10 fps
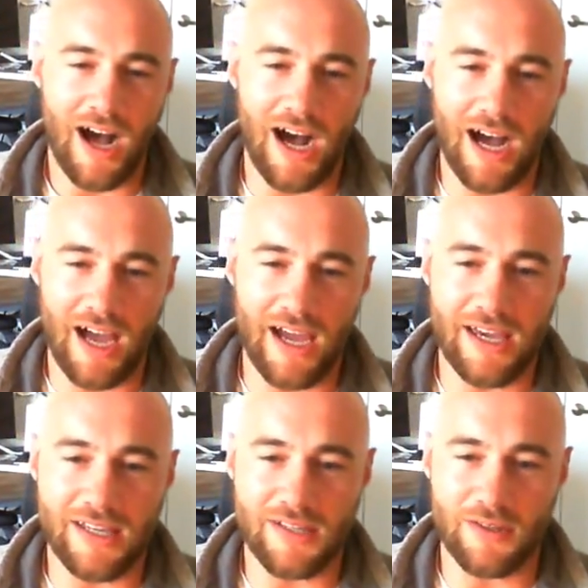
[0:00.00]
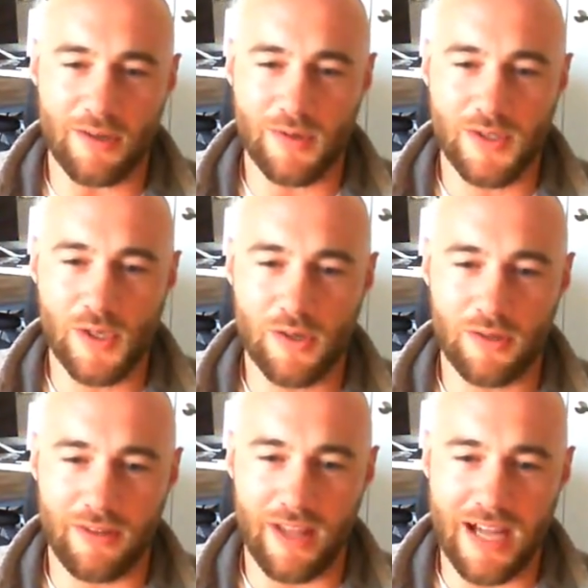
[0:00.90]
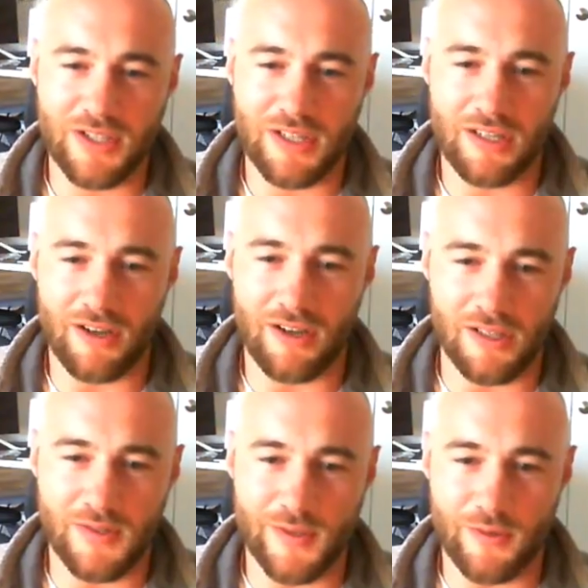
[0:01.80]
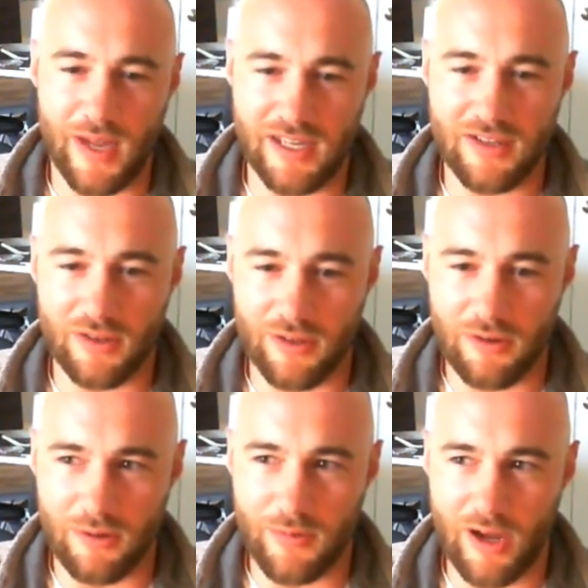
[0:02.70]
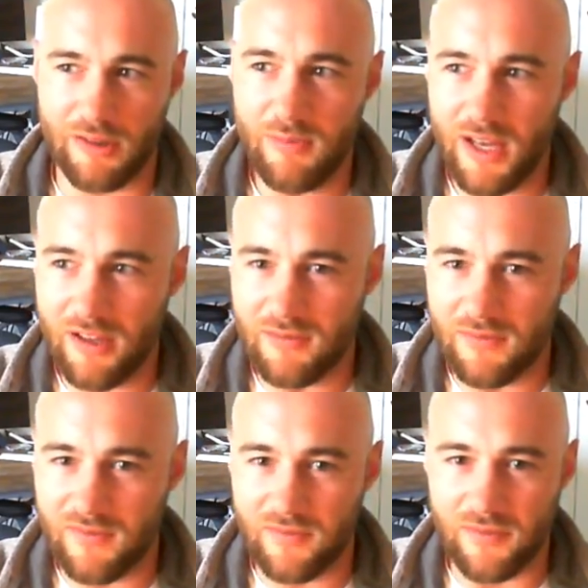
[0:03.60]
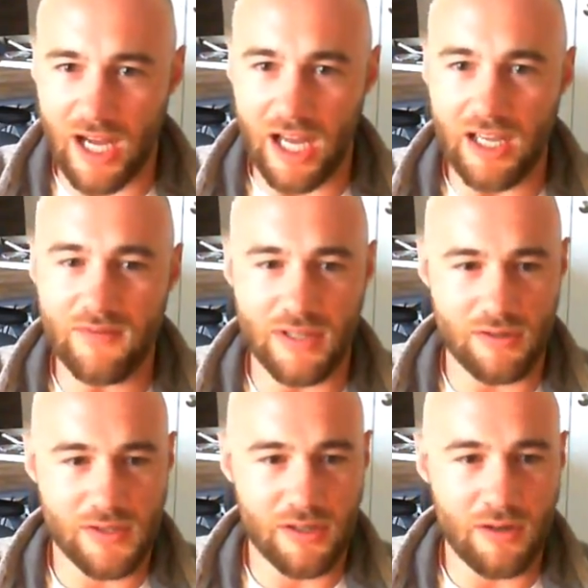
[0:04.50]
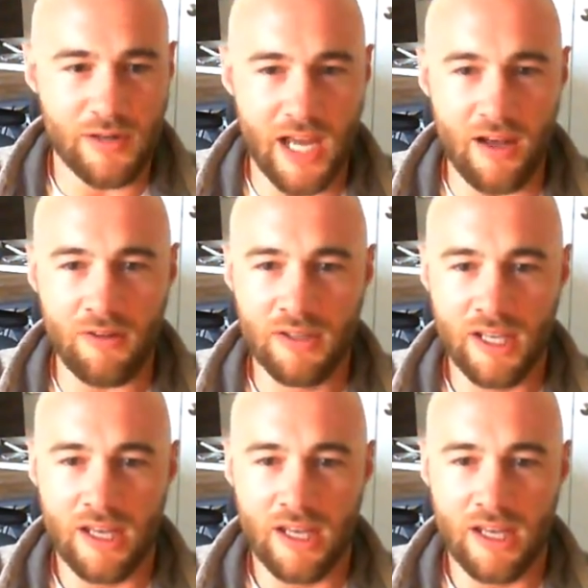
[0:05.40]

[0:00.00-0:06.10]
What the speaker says: I, took a latching onto Angular probably about 5 years ago now,